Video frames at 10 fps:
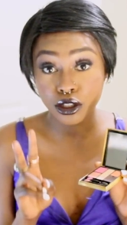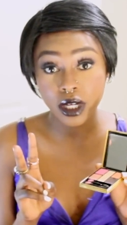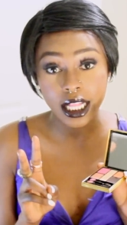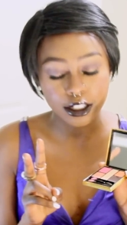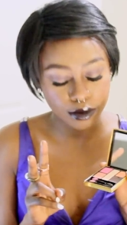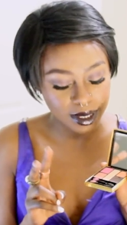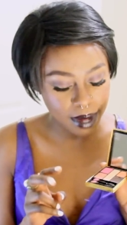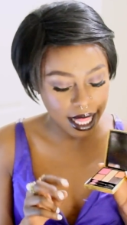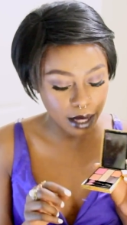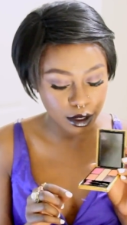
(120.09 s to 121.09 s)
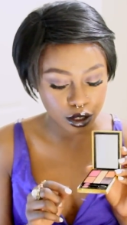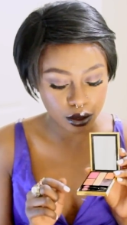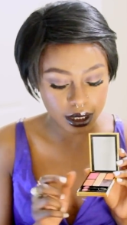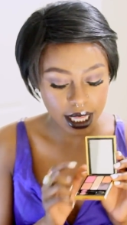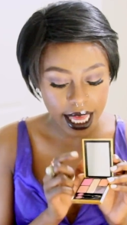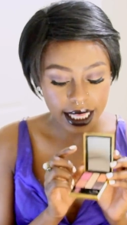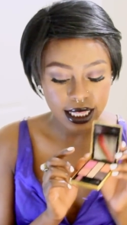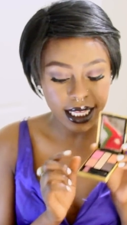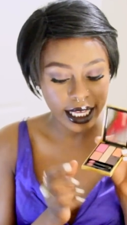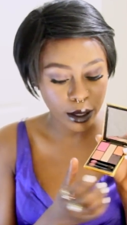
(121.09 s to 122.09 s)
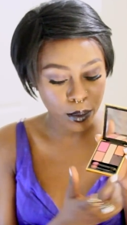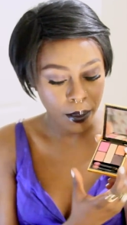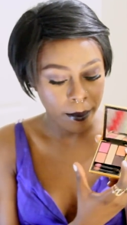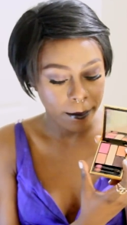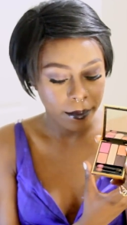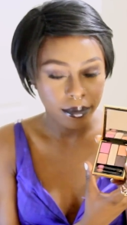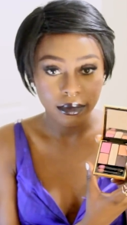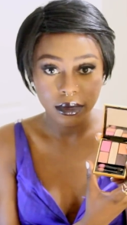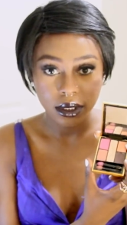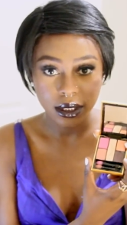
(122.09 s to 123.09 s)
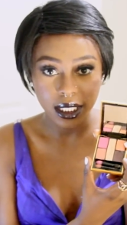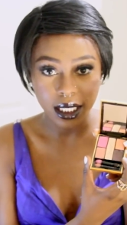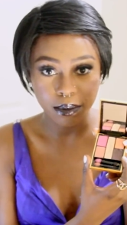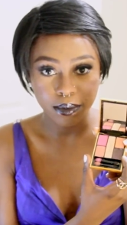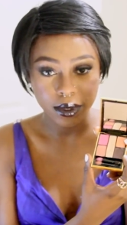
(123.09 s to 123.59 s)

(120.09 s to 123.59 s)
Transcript: two colors in the palette, which was the deep